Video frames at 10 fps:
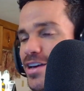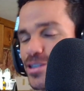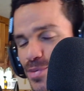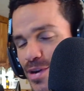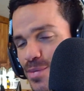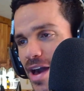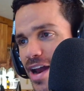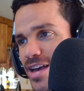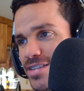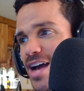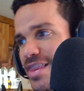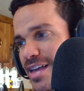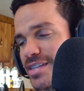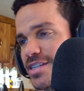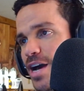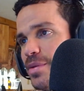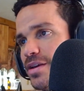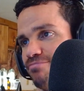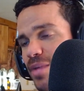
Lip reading: That was pretty badass. I think it's coming.